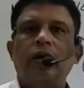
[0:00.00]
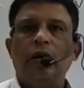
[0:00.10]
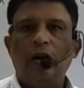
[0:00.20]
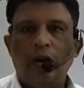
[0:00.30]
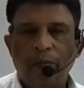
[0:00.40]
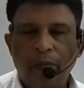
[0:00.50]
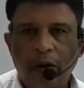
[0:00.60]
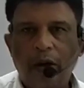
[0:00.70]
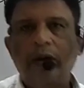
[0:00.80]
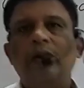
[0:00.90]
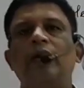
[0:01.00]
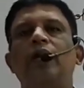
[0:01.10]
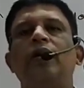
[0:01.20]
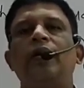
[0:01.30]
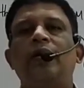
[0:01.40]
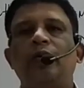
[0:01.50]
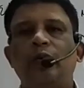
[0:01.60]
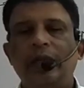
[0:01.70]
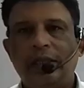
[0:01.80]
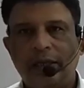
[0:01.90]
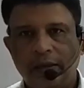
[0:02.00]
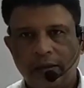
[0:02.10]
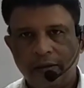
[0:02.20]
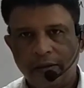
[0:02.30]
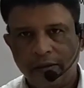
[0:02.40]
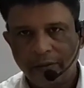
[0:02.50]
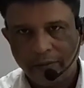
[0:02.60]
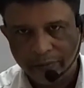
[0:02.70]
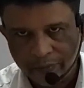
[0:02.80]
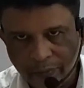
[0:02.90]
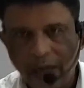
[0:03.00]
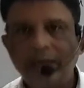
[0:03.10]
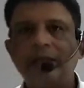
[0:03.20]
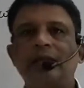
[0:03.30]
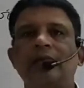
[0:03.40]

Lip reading: number with mass.